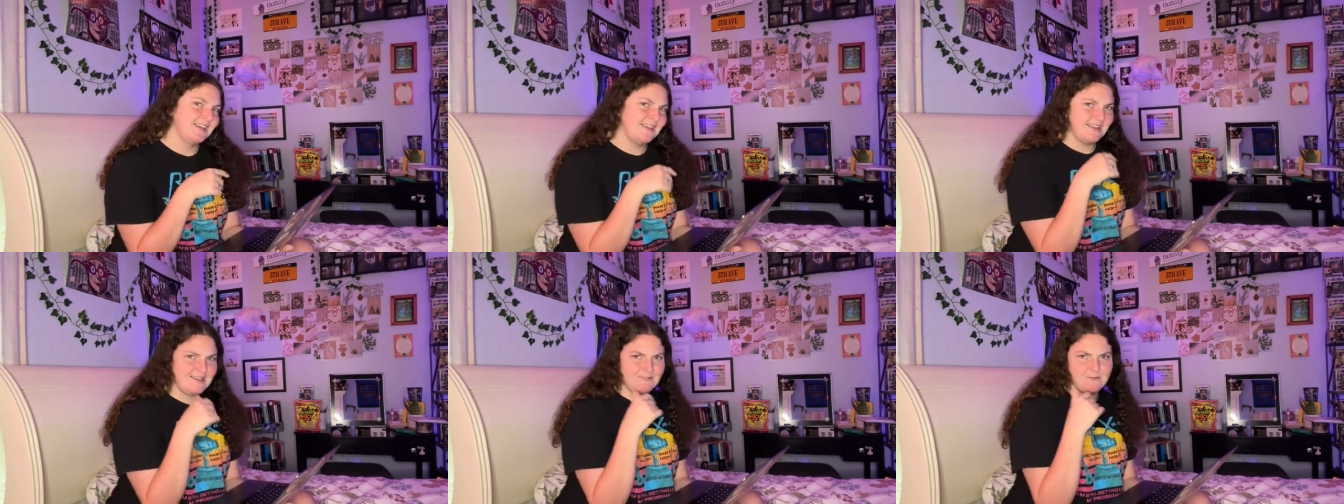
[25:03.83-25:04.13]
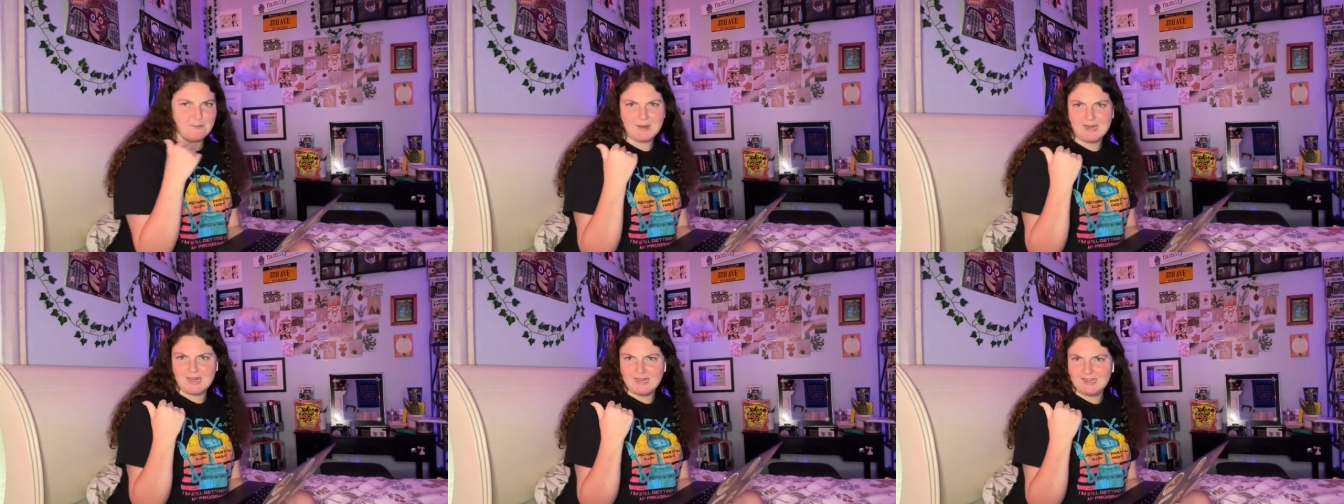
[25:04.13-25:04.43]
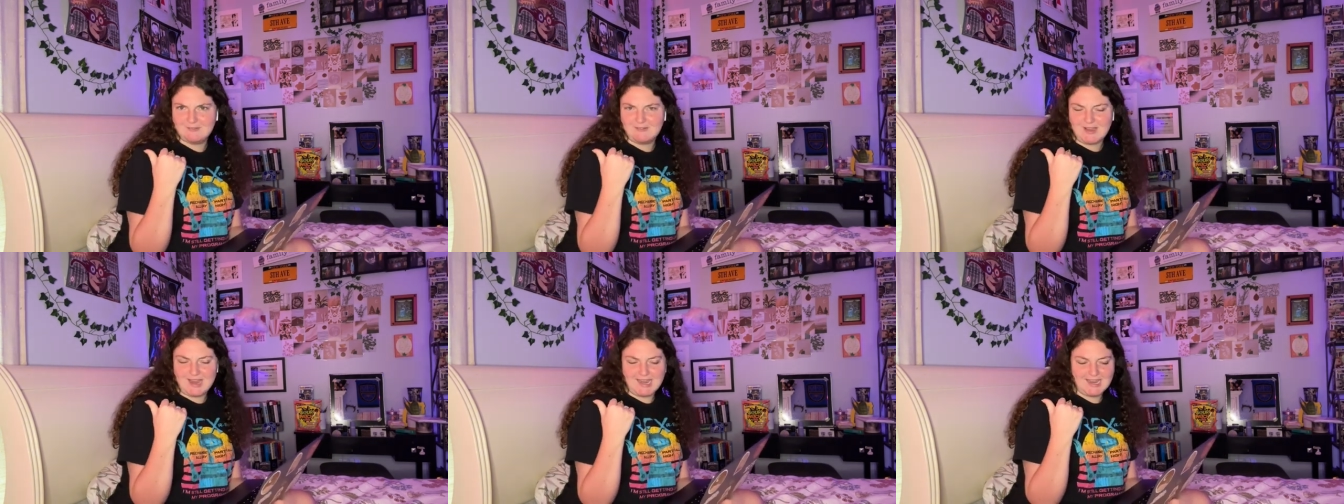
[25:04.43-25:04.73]
Everybody
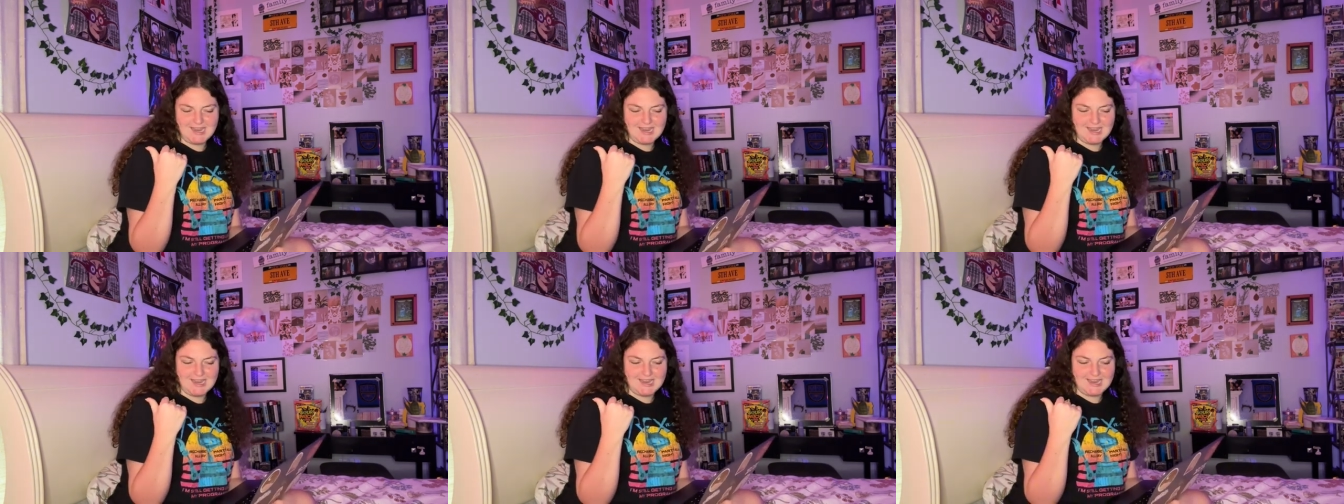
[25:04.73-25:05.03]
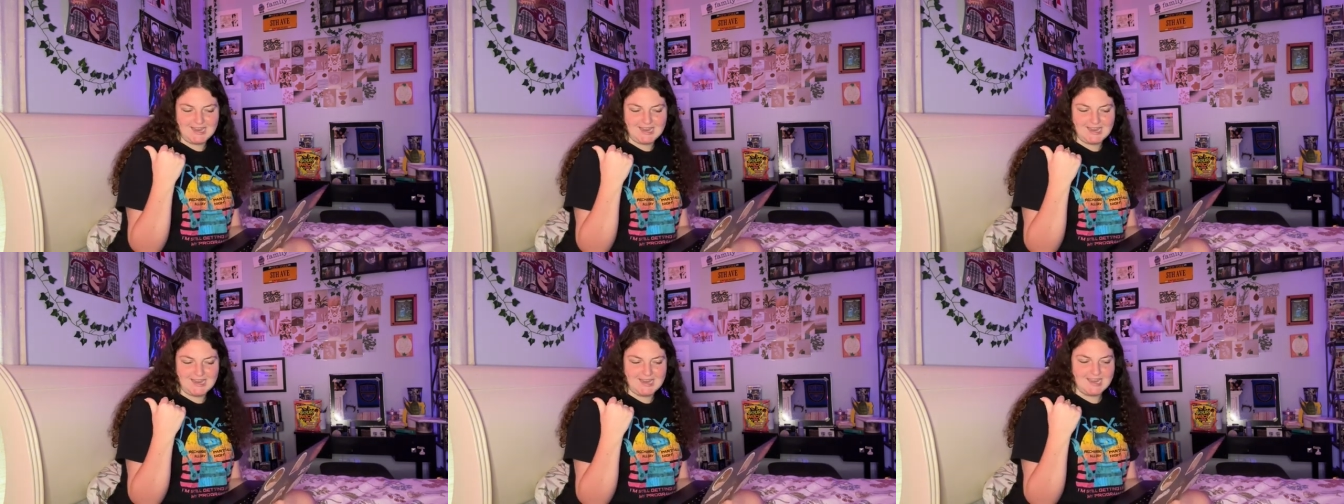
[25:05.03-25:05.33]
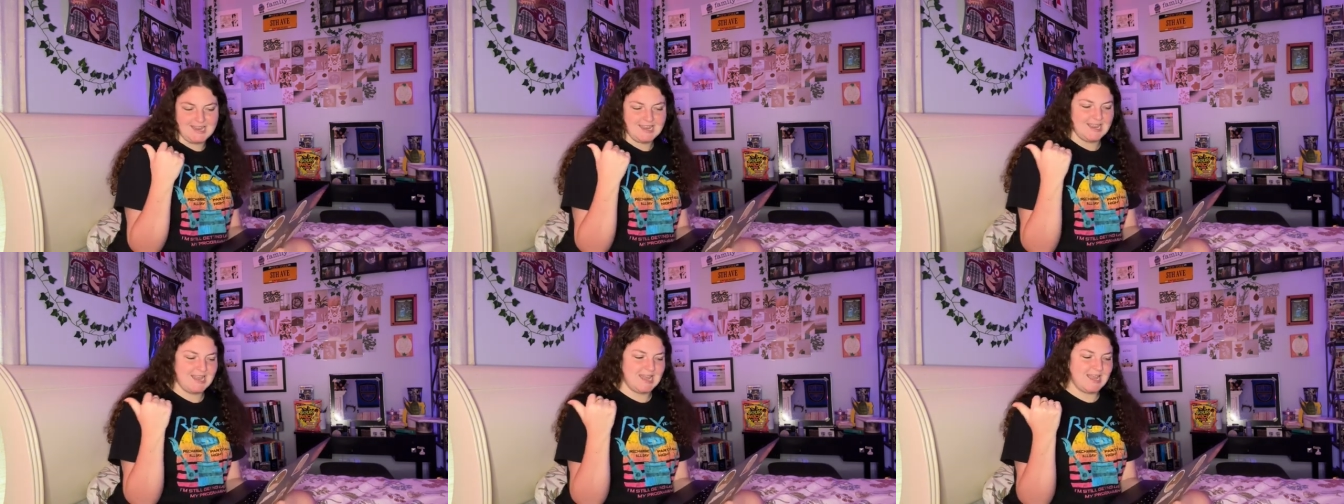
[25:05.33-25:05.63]
look right.
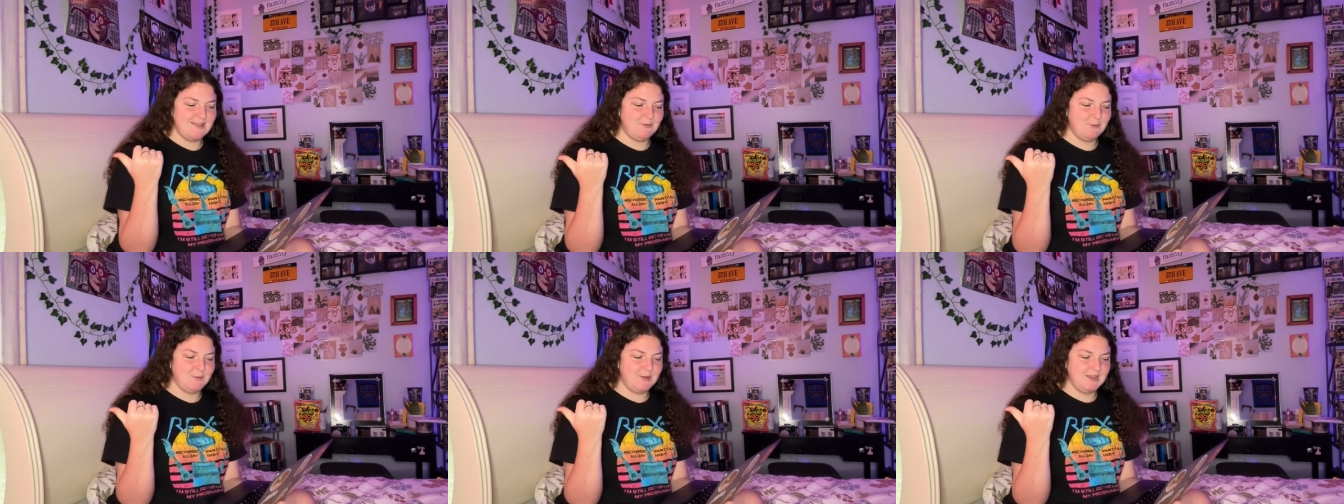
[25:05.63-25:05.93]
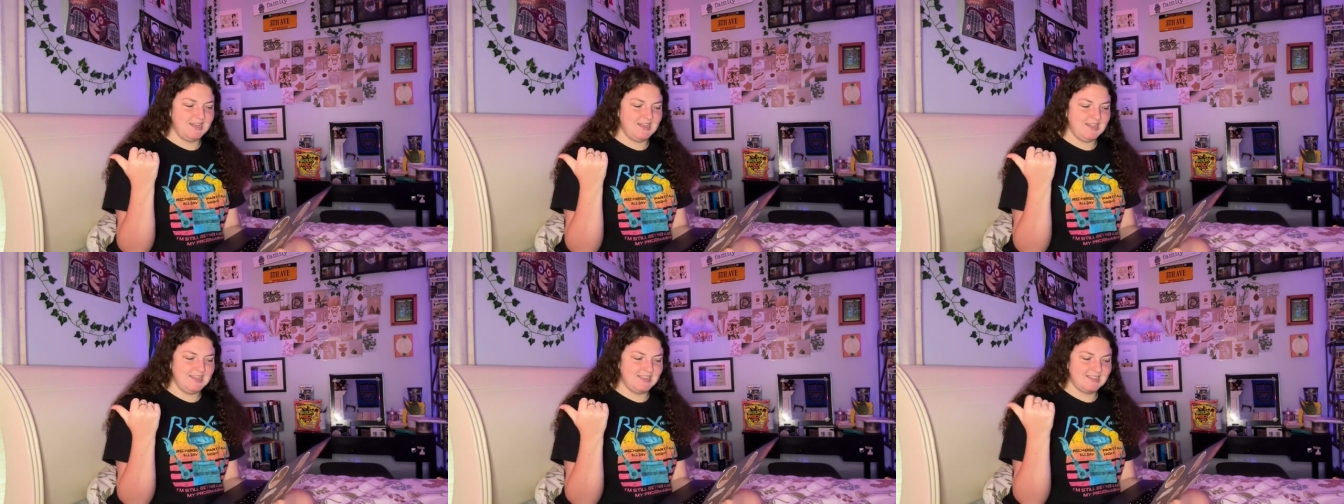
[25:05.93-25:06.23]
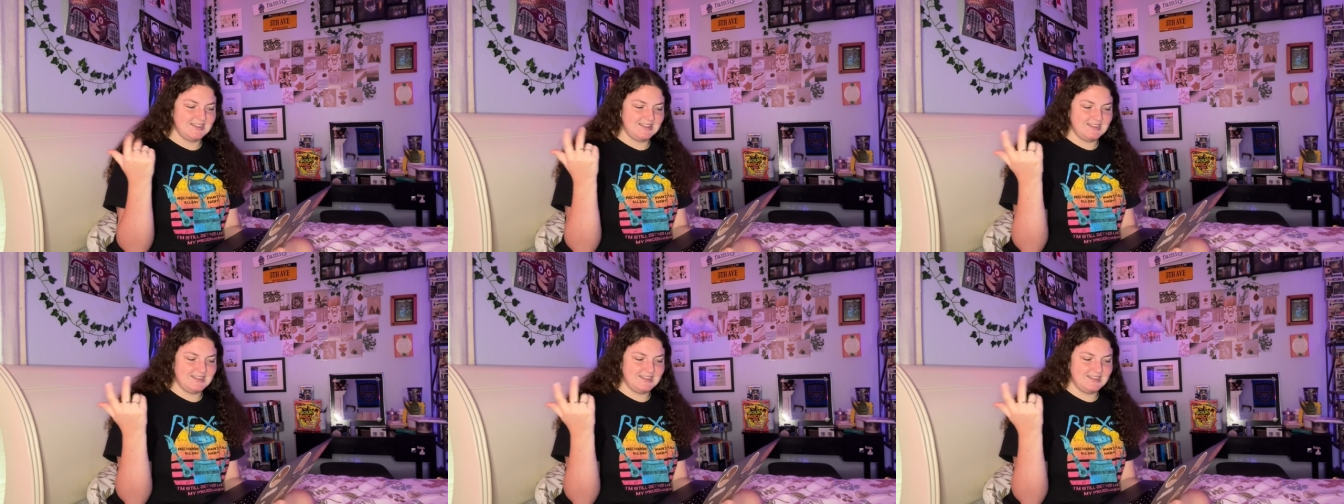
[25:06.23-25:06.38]
Everywhere you look,